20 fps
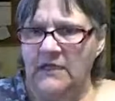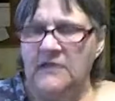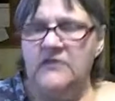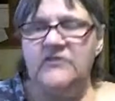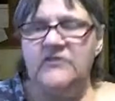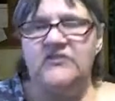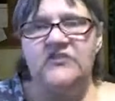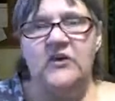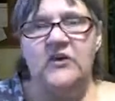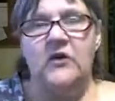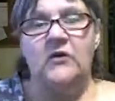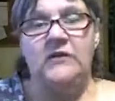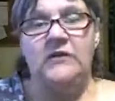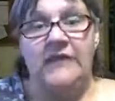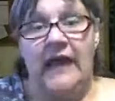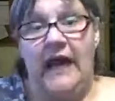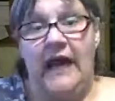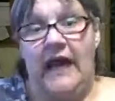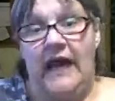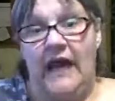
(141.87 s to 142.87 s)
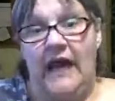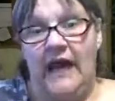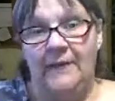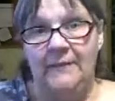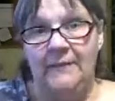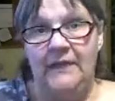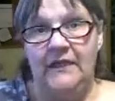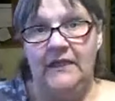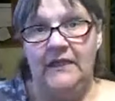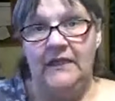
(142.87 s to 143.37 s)
So yeah, I
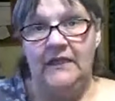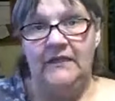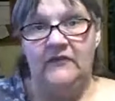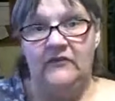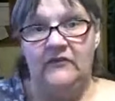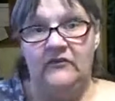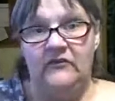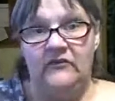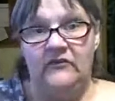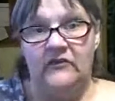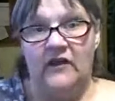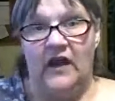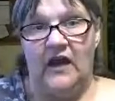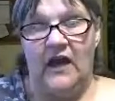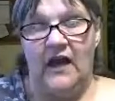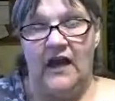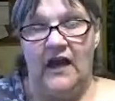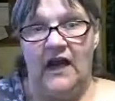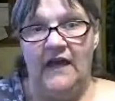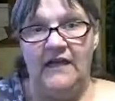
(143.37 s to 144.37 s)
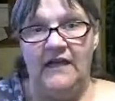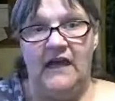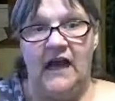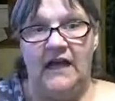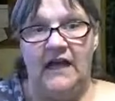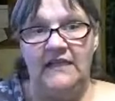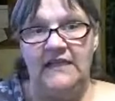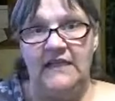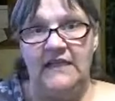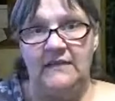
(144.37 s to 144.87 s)
mean, I
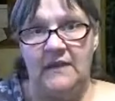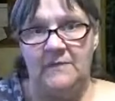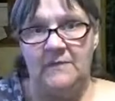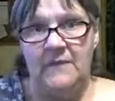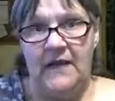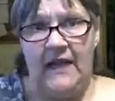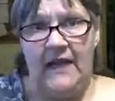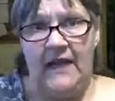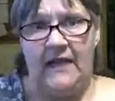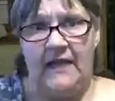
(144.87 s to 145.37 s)
get paid,